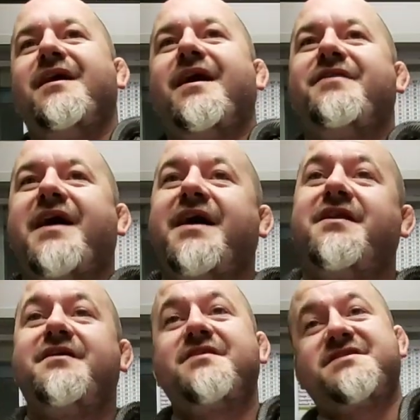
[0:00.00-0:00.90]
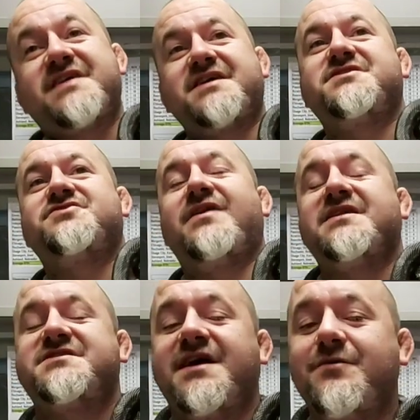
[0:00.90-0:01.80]
And then the Texas
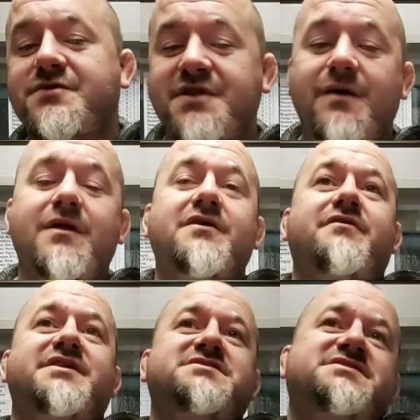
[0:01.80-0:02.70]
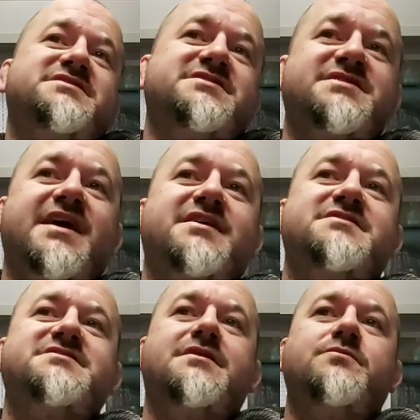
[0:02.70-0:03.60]
rat snake would no longer exist as
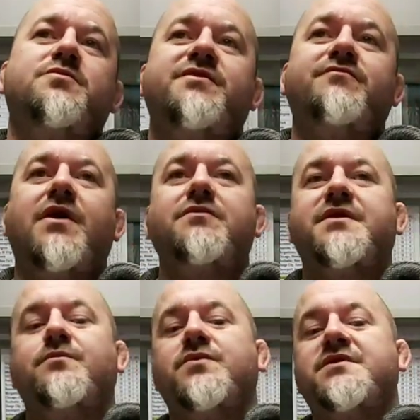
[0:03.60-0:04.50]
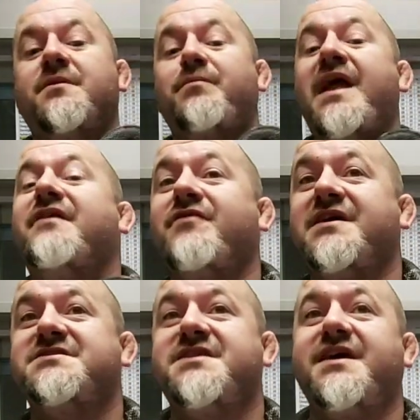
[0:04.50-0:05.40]
science and would be rolled in with the black
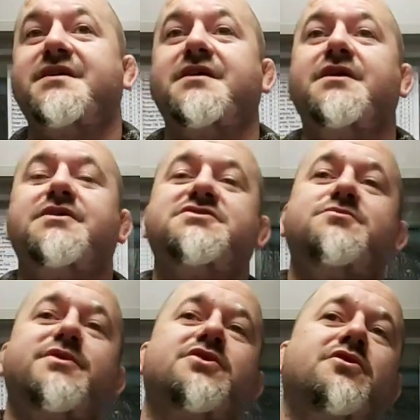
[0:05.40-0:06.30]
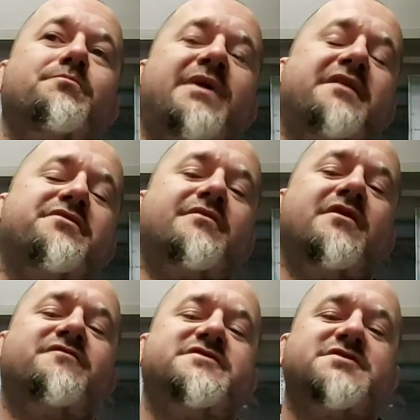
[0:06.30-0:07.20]
rat snake to become
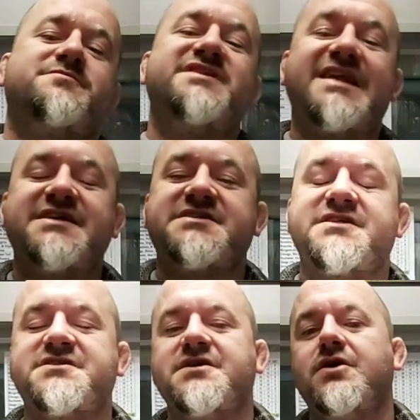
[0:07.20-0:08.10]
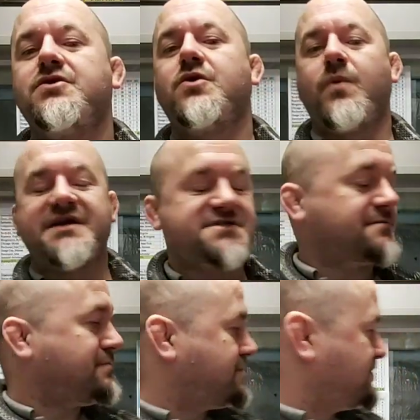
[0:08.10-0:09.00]
Pantherophis obsoletus, the
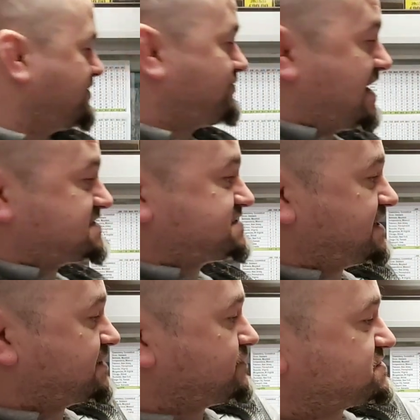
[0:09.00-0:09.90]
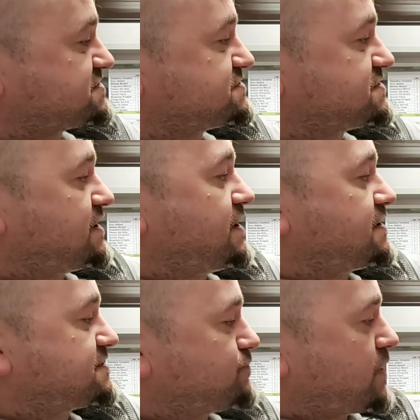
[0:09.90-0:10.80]
western rat snake, which is
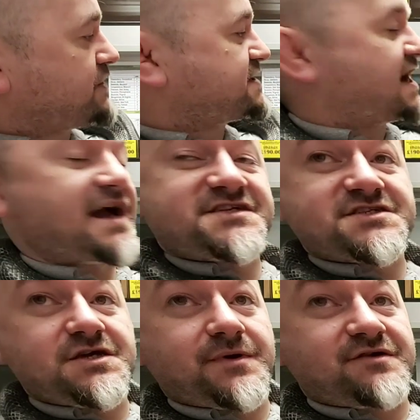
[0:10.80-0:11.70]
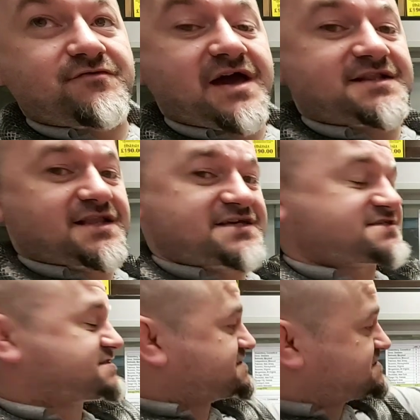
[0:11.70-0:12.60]
what the ICUN Red
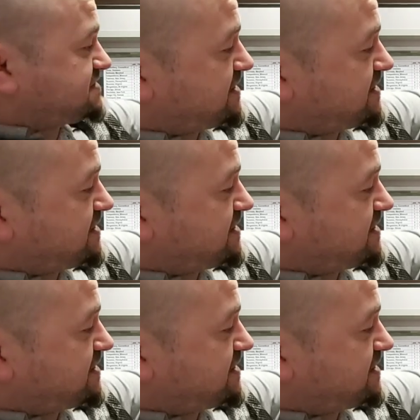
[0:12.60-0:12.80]
List's